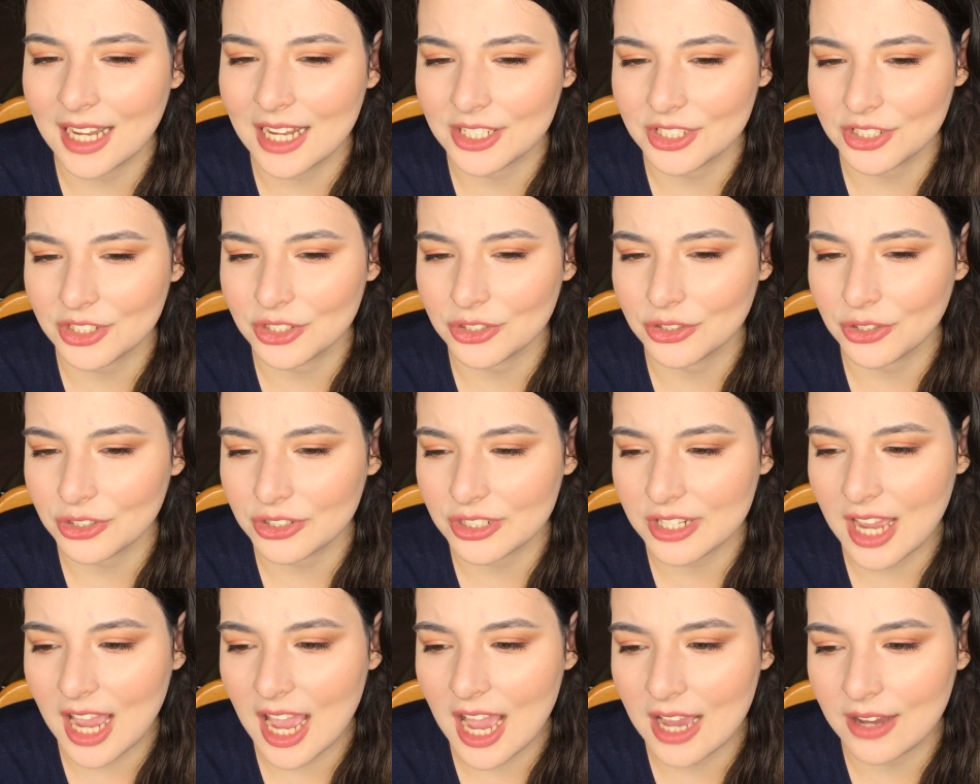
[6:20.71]
I did
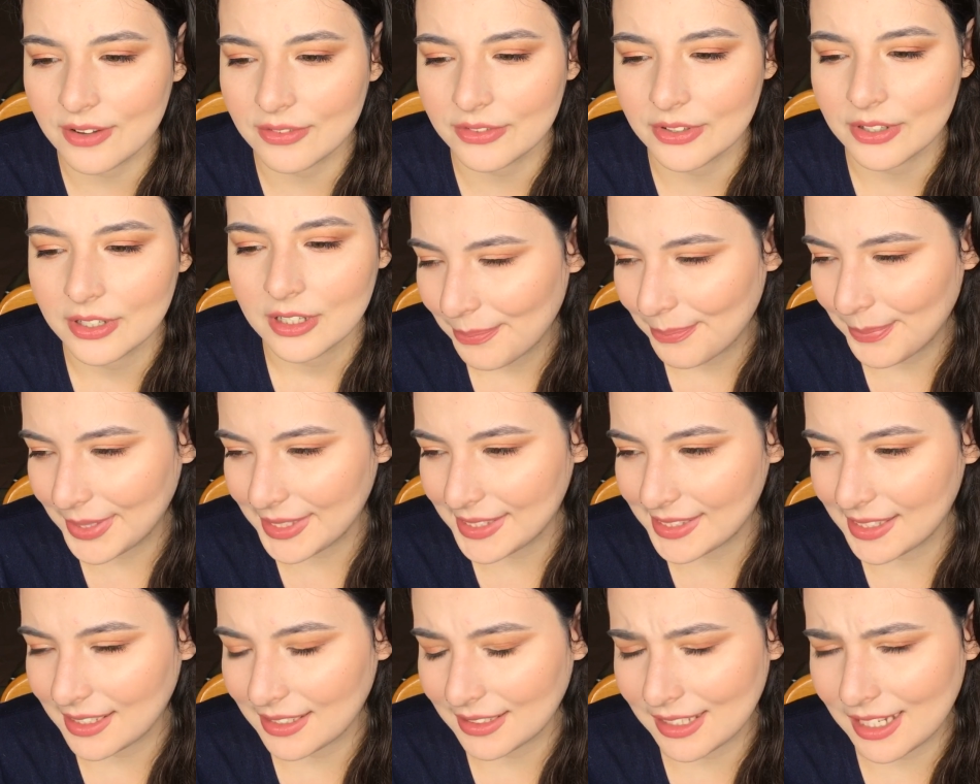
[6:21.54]
not have,
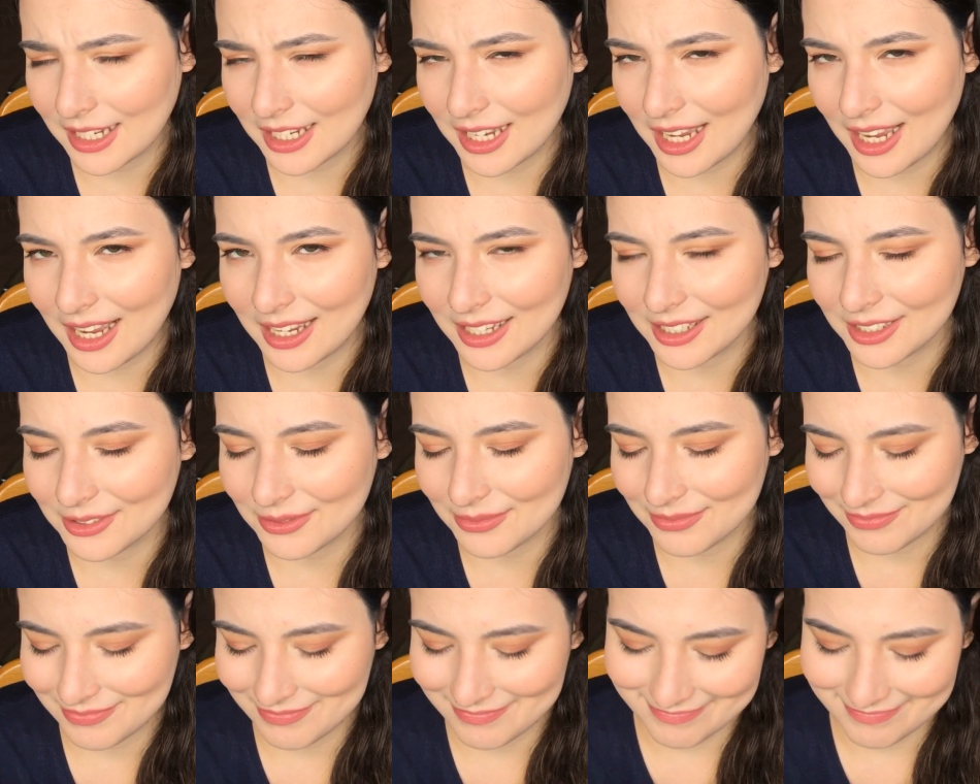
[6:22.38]
basically I